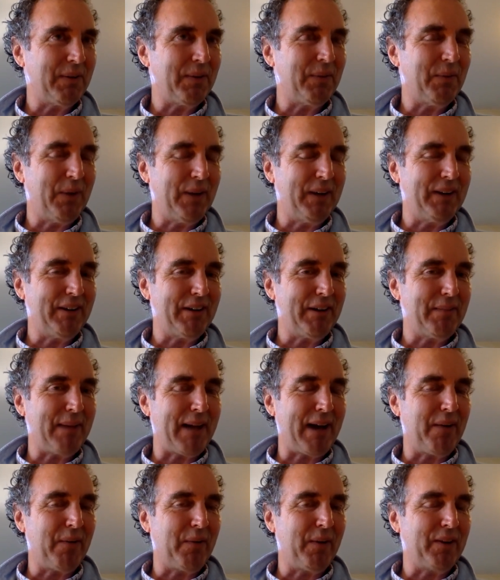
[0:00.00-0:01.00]
wondered
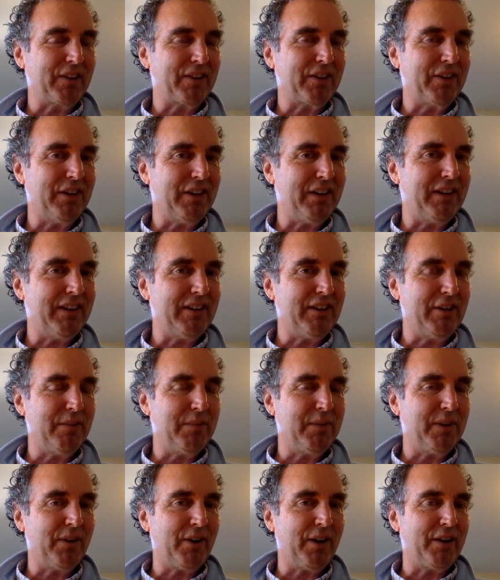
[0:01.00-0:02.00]
about was could
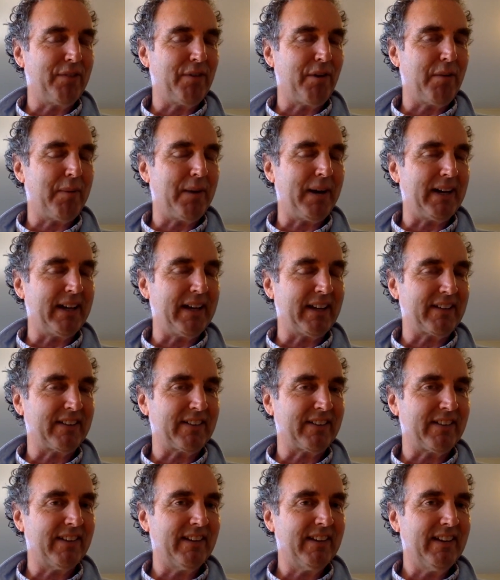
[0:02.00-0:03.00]
humanoid
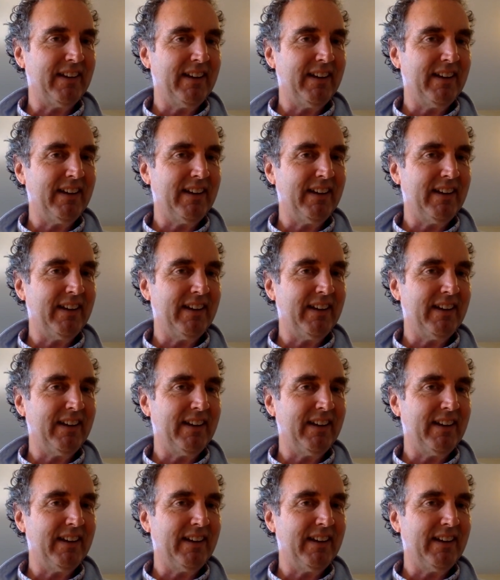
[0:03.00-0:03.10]
robotics,